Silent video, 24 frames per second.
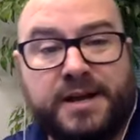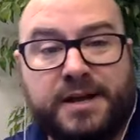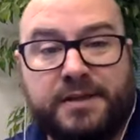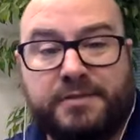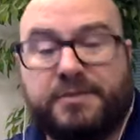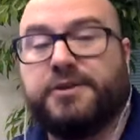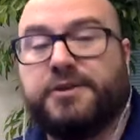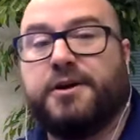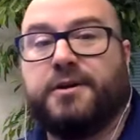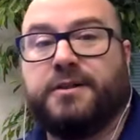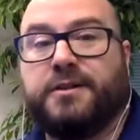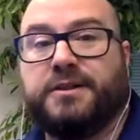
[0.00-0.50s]
the
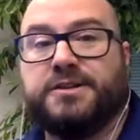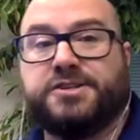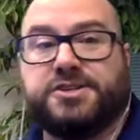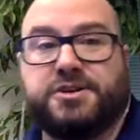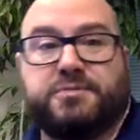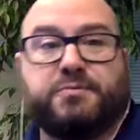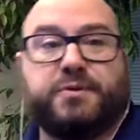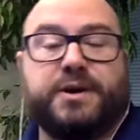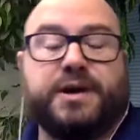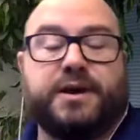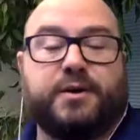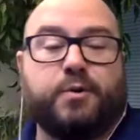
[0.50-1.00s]
knowledge that
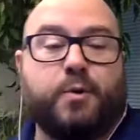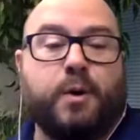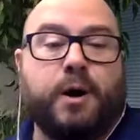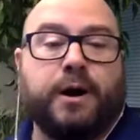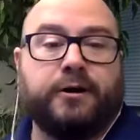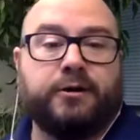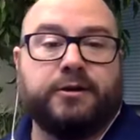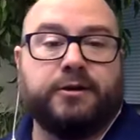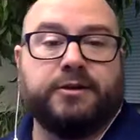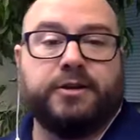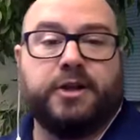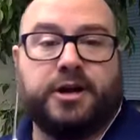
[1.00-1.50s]
we
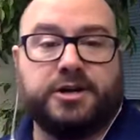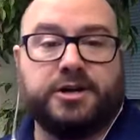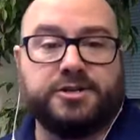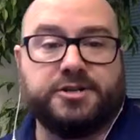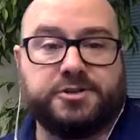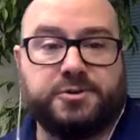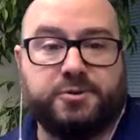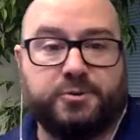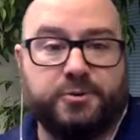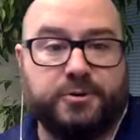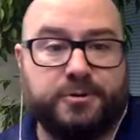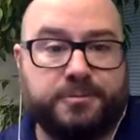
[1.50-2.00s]
acquire in law school